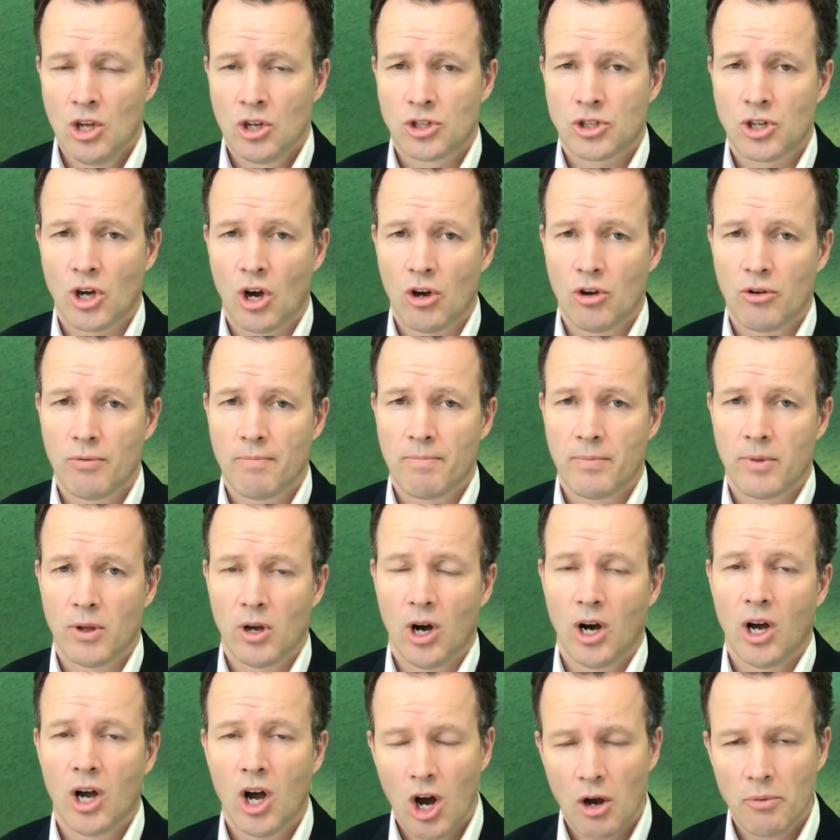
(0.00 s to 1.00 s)
So
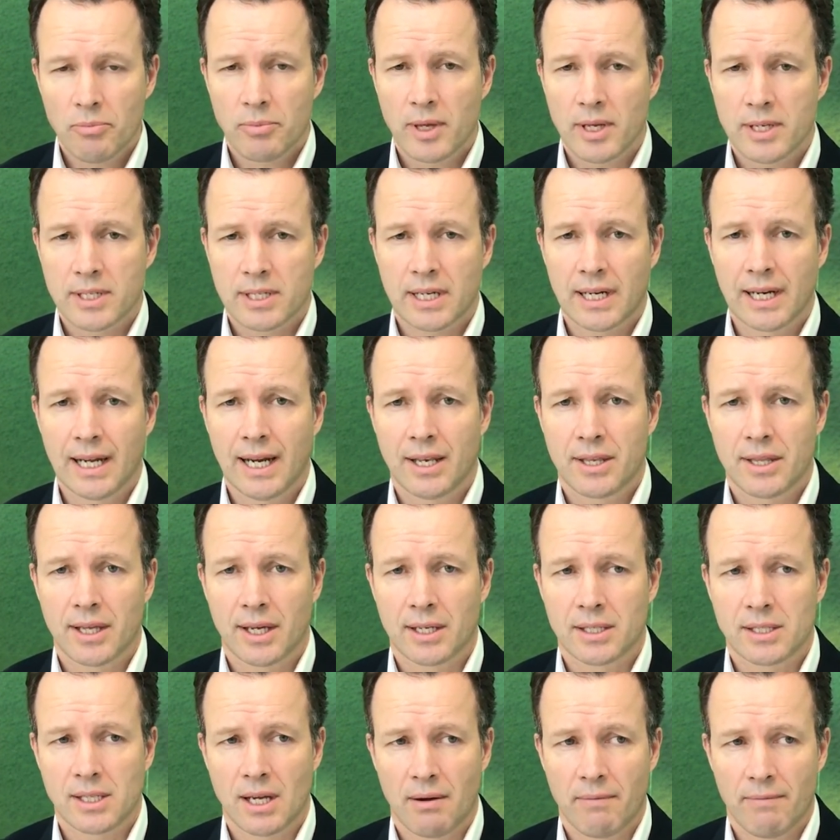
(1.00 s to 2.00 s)
I hope that's cleared
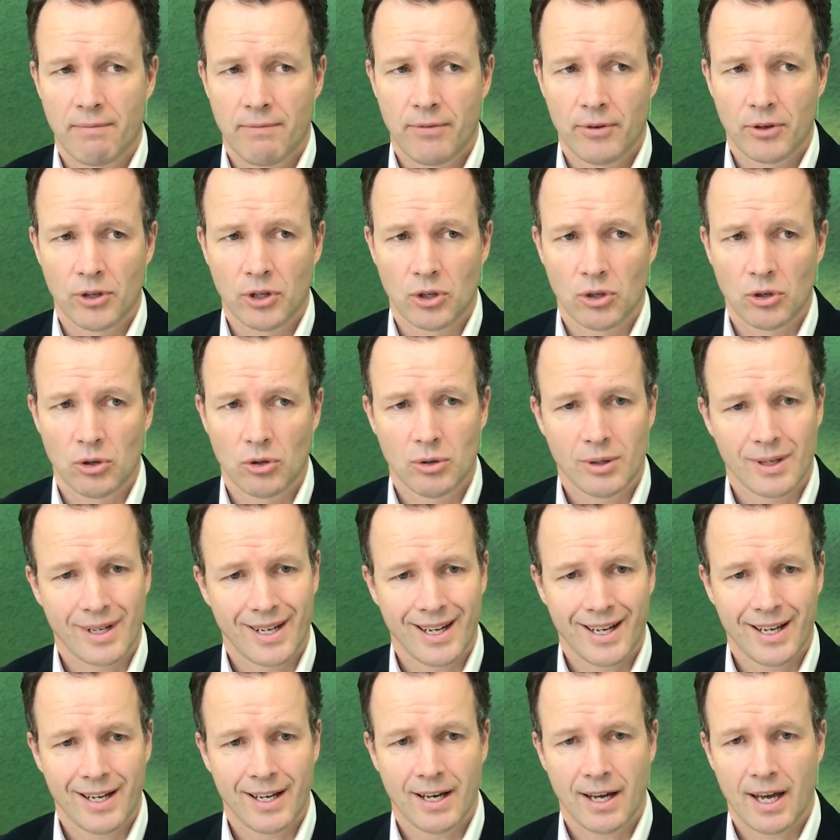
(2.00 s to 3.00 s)
things up for you,
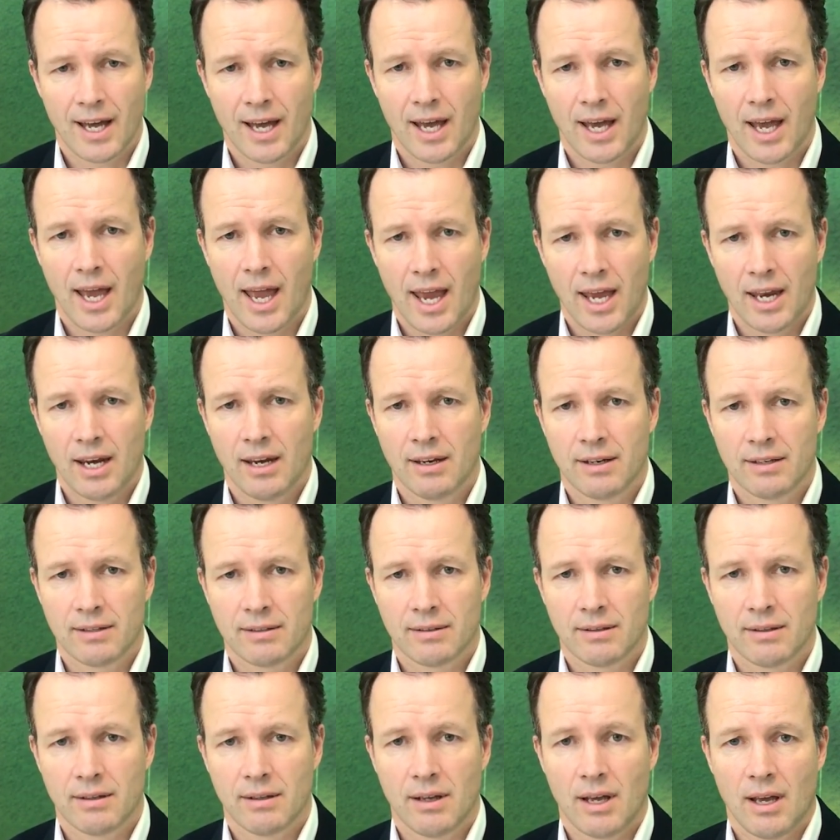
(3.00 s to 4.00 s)
and
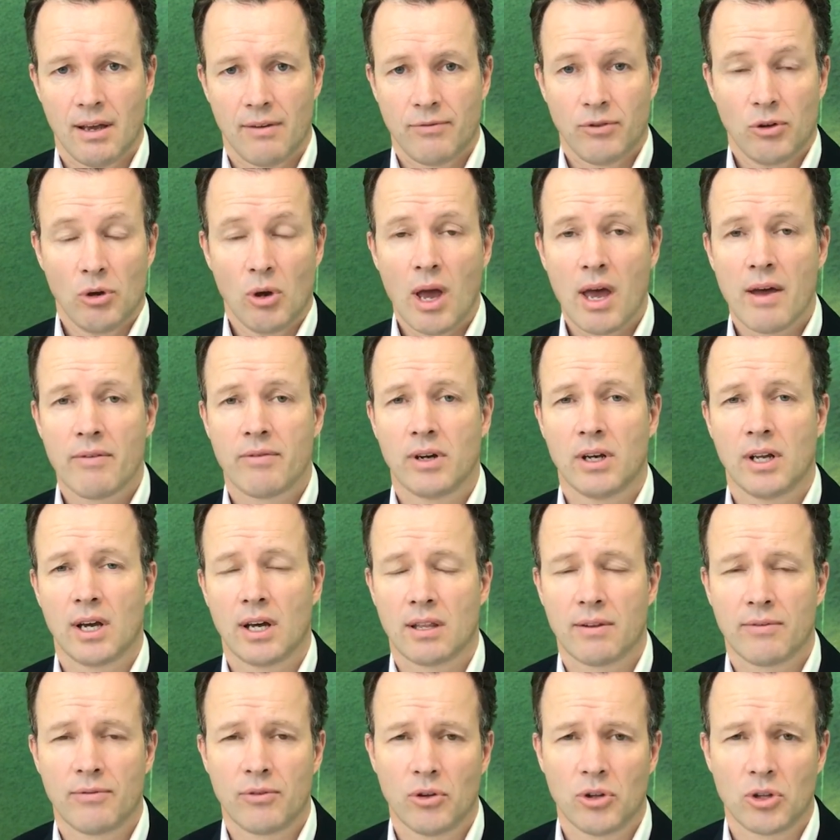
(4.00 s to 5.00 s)
if you have any
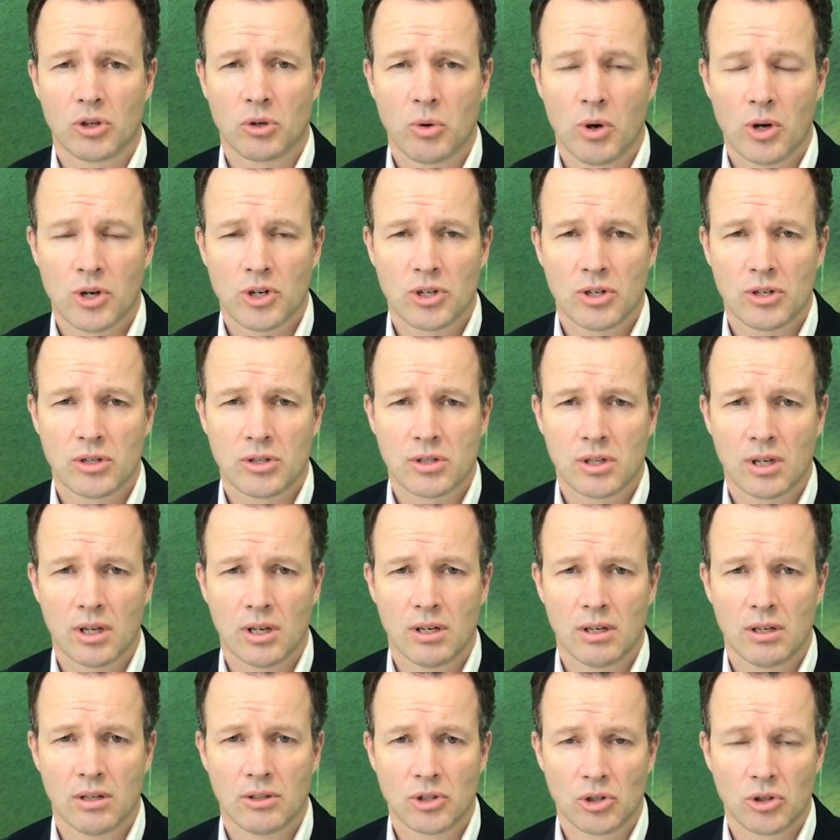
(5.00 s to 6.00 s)
other further questions,
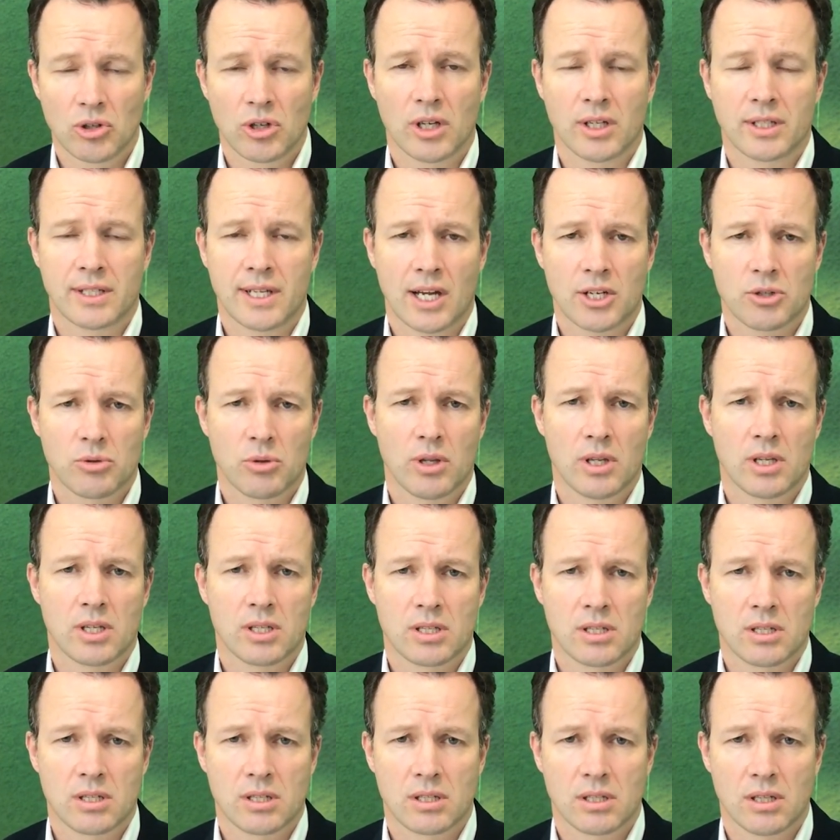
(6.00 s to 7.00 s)
then do get in touch with
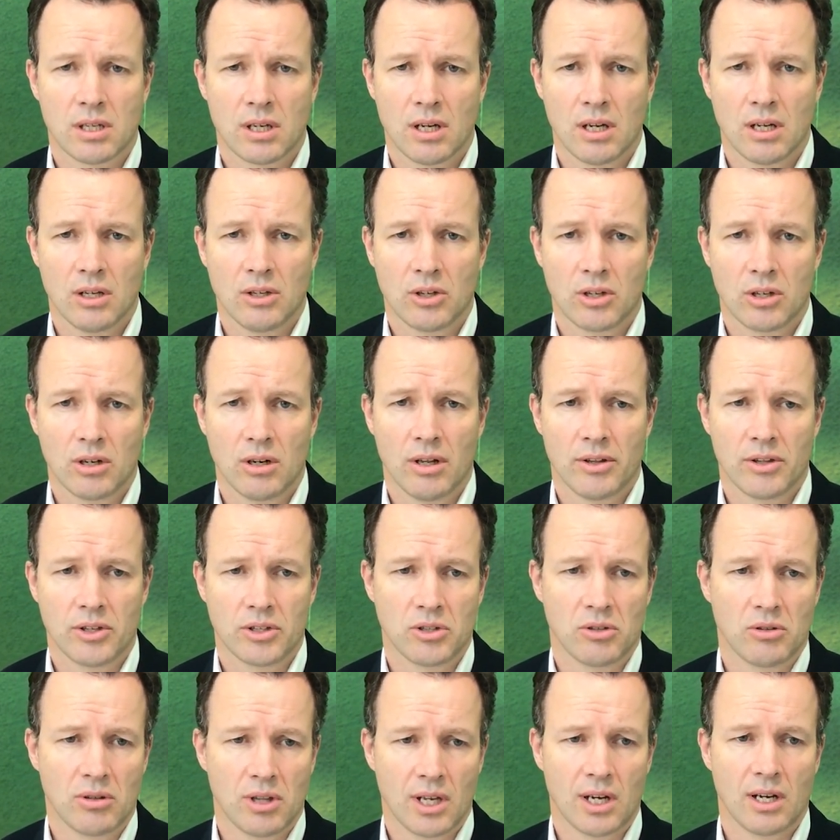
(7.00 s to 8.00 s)
us. You can either
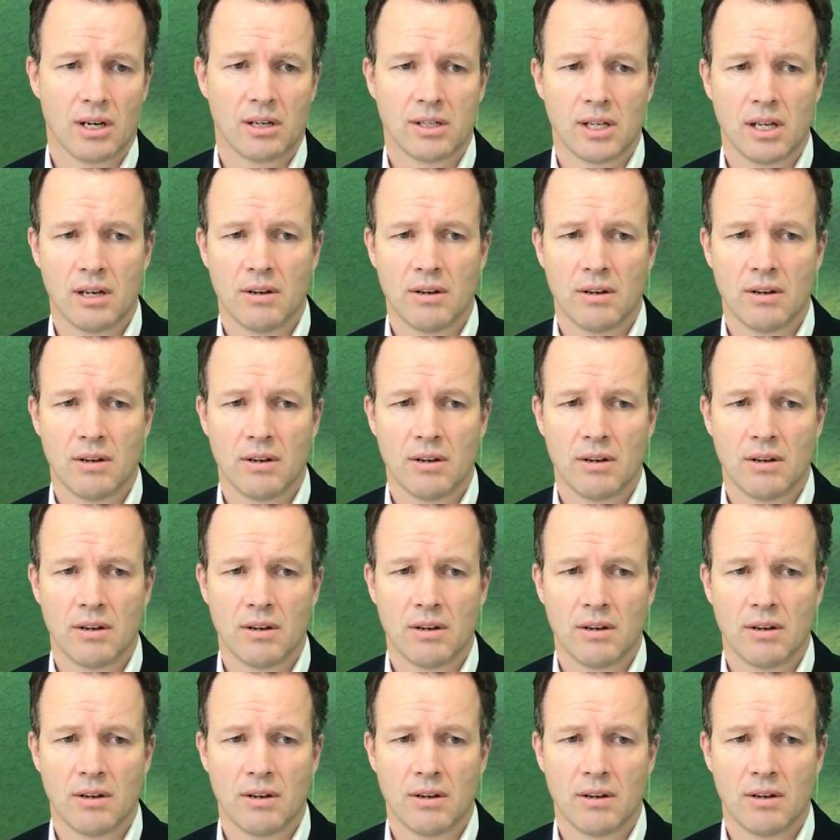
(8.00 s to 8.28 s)
do that at